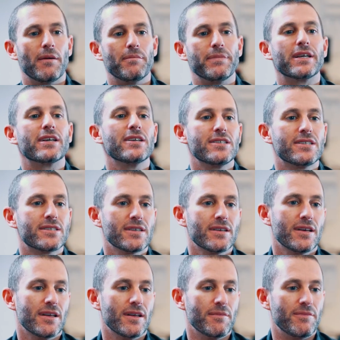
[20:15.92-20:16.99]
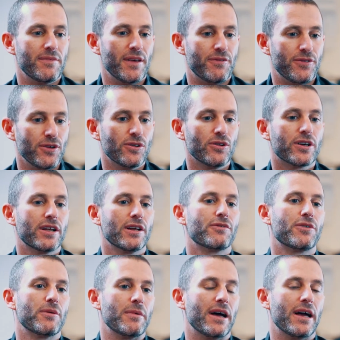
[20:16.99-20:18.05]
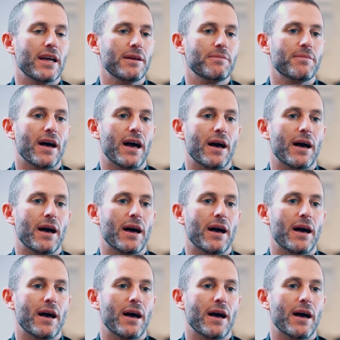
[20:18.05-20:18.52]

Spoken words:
Because if you look at it from a